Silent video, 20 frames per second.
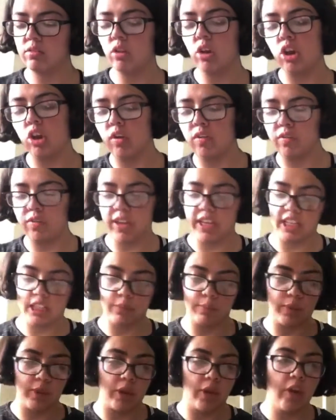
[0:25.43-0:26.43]
Not a lot of
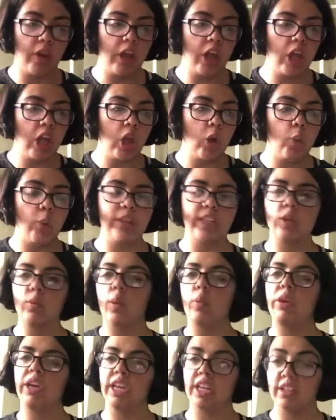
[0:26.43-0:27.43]
things, but we did
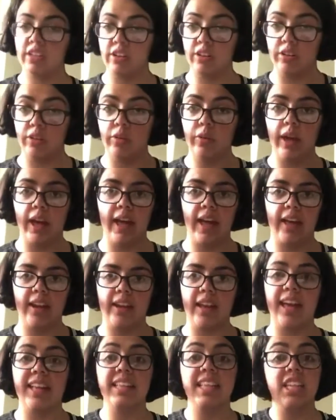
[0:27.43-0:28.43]
what we can do,
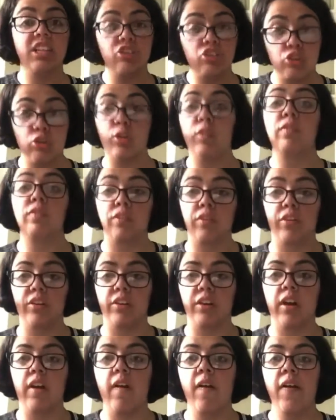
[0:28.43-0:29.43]
and I did enjoy
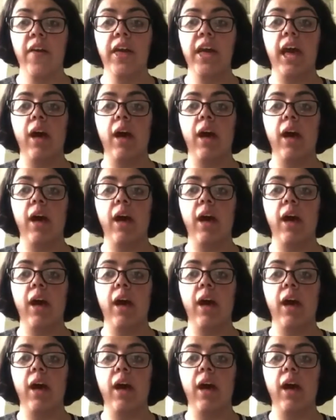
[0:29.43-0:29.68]
Florida.